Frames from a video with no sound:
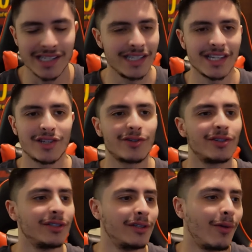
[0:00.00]
These guys are,
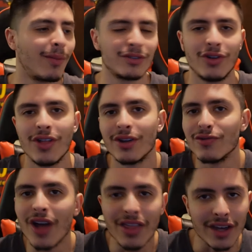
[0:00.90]
Barcelona, they're
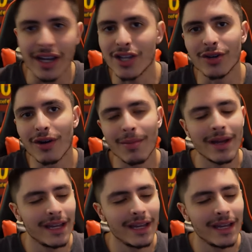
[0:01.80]
nothing in Europe.